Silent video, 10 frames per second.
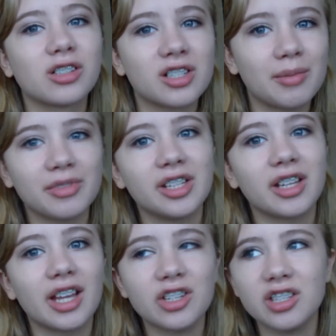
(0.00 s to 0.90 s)
something. And
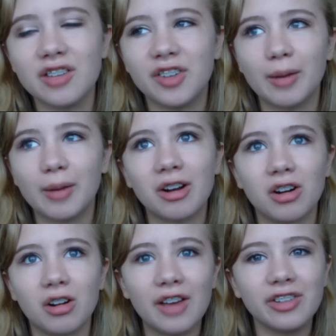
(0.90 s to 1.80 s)
I shouldn't say very, I don't know.
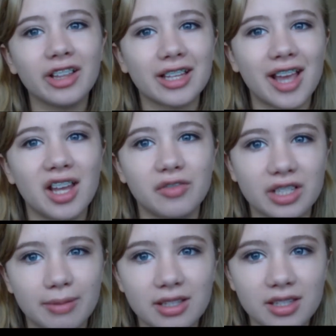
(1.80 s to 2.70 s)
I feel like that's kind of
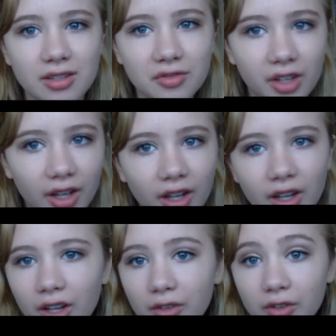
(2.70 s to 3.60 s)
expensive
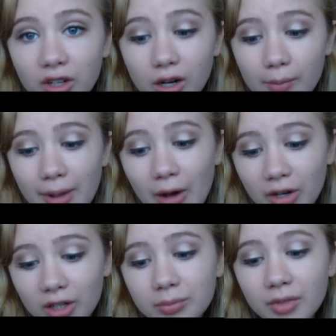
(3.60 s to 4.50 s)
for
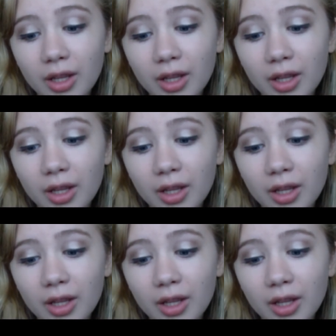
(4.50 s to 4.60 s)
powder,